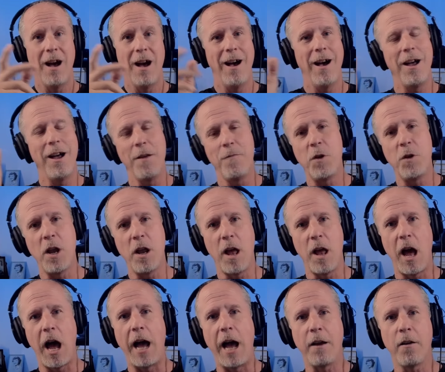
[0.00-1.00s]

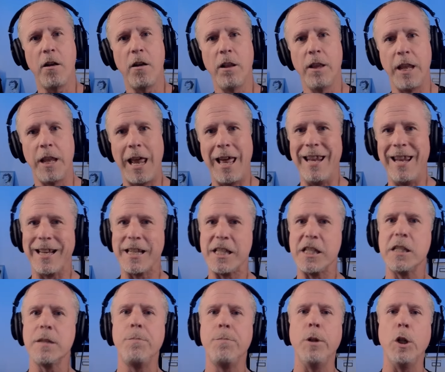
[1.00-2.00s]
I call it an
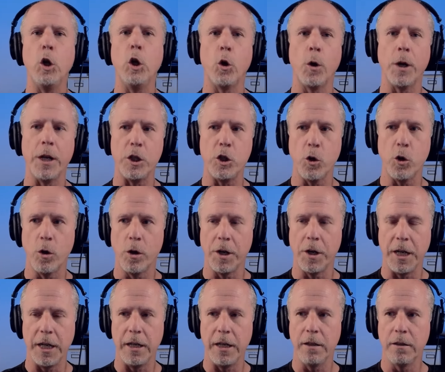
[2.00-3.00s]

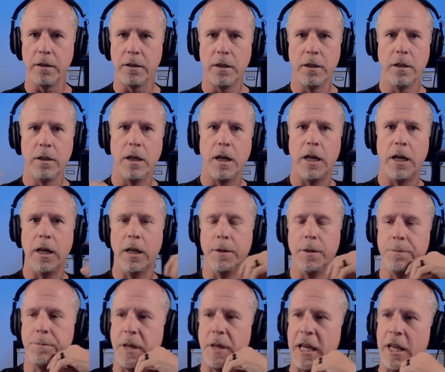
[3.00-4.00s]
exploratory
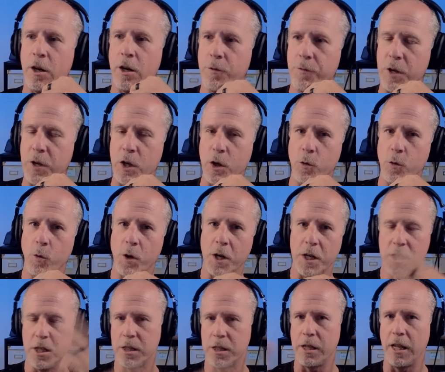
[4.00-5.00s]
interview where you
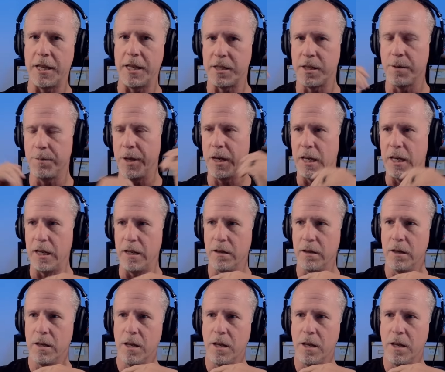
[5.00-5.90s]
just let somebody.